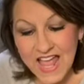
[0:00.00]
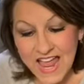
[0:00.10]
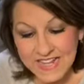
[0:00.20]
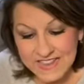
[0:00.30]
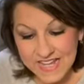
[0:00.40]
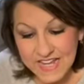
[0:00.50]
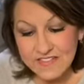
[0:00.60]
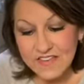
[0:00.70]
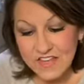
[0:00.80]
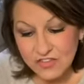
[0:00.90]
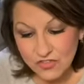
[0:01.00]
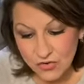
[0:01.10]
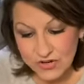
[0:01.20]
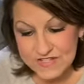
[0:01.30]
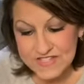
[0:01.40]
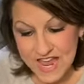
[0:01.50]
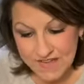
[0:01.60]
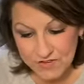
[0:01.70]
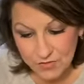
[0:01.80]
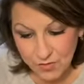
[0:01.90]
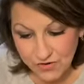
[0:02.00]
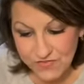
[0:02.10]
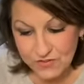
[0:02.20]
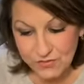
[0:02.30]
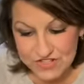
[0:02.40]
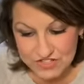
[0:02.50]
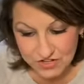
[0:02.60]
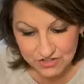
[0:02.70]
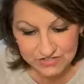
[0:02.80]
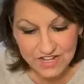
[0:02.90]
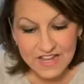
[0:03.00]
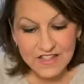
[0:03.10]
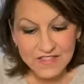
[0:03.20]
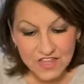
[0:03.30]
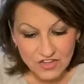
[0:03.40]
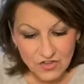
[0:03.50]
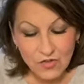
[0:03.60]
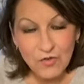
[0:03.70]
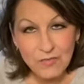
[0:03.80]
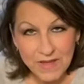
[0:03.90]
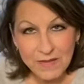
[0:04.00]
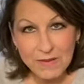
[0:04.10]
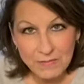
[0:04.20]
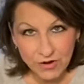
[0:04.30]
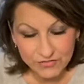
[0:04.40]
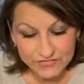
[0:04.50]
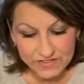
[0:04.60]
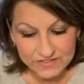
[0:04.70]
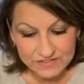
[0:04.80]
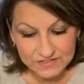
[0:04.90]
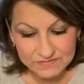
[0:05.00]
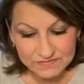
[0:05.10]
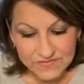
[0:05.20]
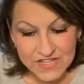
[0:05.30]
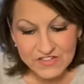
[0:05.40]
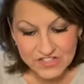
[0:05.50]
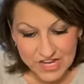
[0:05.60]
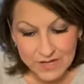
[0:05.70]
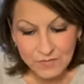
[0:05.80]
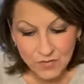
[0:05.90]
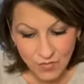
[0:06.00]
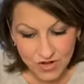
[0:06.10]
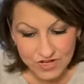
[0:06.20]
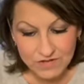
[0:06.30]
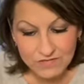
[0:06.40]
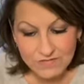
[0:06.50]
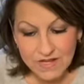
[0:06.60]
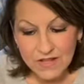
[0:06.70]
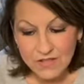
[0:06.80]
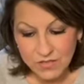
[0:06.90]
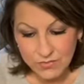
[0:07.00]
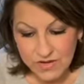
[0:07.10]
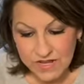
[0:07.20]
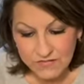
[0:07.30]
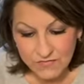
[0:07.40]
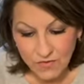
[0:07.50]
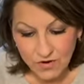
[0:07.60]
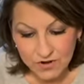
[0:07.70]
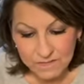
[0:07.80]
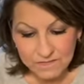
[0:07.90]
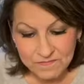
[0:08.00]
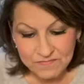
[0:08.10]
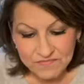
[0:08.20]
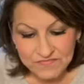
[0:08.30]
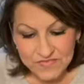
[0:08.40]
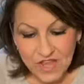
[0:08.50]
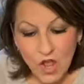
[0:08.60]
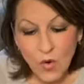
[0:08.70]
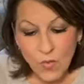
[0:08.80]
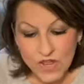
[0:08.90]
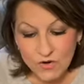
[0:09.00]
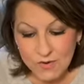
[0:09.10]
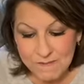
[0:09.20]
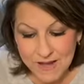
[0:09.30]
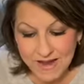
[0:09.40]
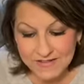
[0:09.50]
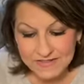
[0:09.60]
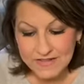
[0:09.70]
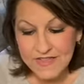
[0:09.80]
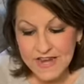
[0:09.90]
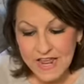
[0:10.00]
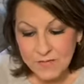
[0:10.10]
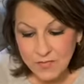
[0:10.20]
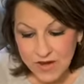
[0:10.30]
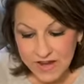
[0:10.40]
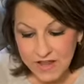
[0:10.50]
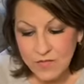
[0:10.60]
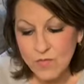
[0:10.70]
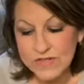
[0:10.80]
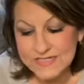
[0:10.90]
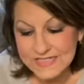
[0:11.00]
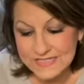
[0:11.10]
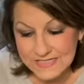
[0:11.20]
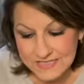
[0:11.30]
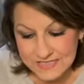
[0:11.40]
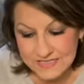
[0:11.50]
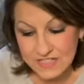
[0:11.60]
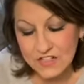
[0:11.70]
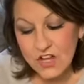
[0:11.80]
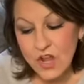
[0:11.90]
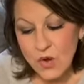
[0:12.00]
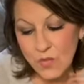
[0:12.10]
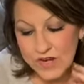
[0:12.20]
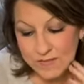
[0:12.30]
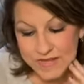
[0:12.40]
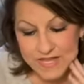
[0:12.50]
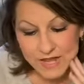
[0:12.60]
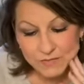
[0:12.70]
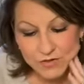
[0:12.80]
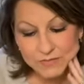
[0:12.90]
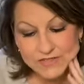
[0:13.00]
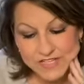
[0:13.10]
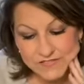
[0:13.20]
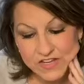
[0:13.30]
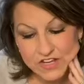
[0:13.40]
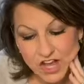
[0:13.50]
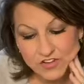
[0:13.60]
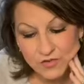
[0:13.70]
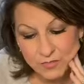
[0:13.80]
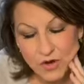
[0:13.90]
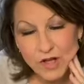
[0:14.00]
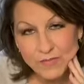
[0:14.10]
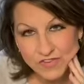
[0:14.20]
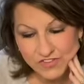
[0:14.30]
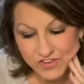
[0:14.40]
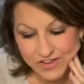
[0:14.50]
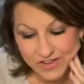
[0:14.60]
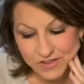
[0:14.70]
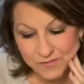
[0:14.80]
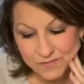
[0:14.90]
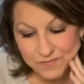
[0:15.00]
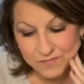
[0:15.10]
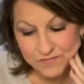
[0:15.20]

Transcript: And let endurance have its perfect result, that you may be perfect. James 1:3-4. We are reminded that Abraham was consistent when it came to believing God's promise to him,